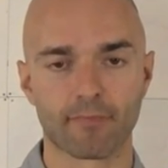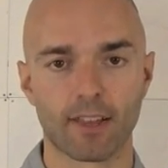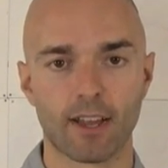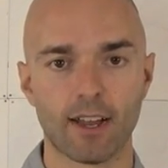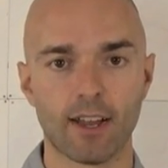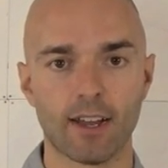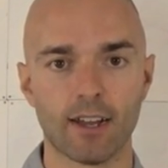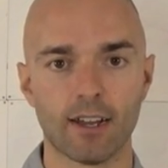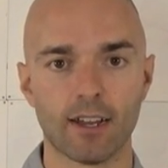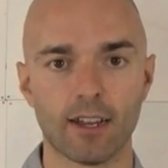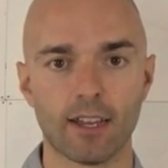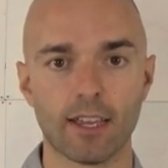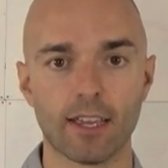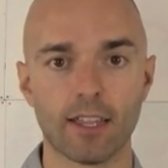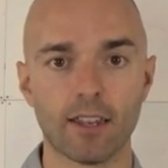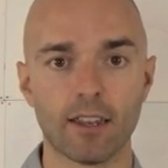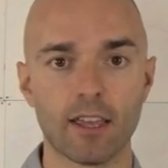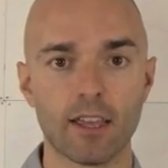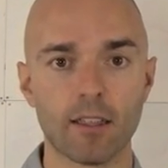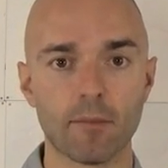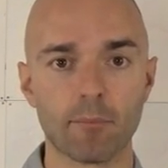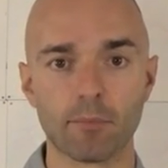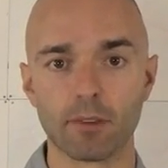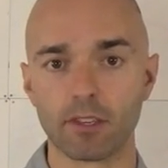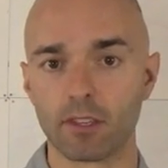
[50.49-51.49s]
and
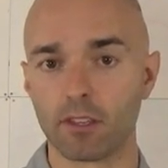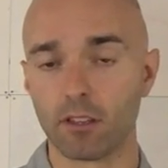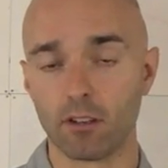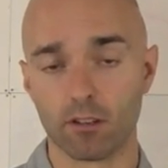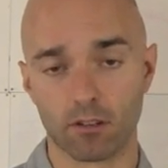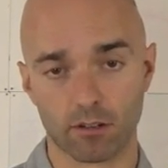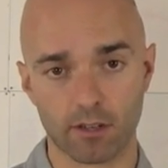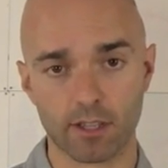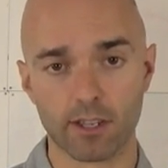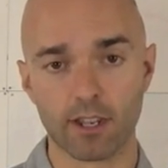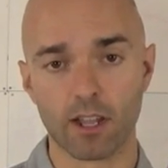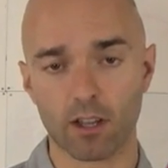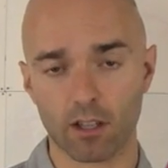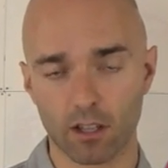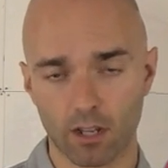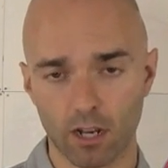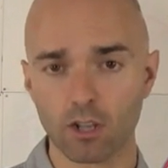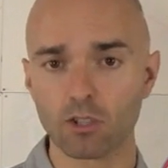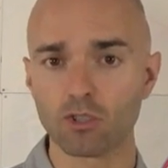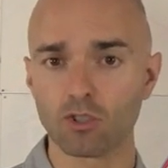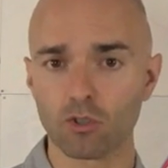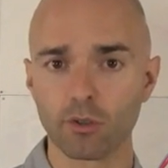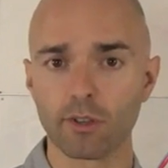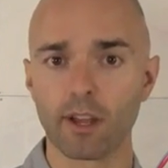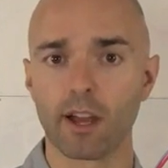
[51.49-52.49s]

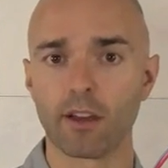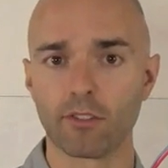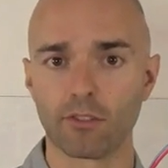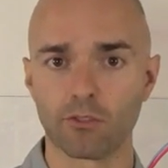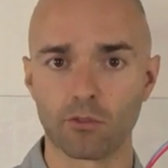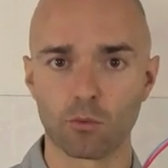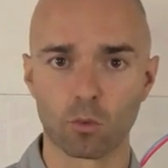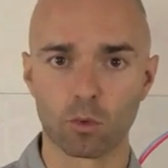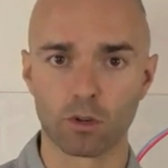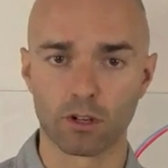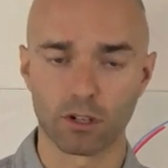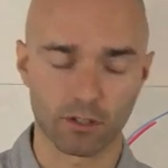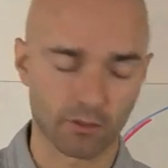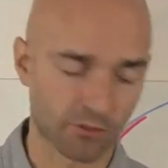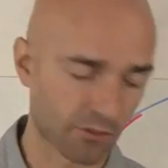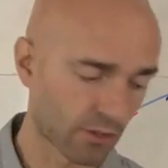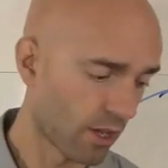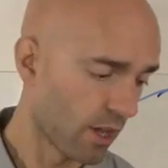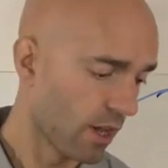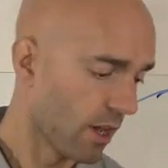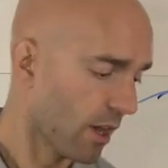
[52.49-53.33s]
I'll show you how this works.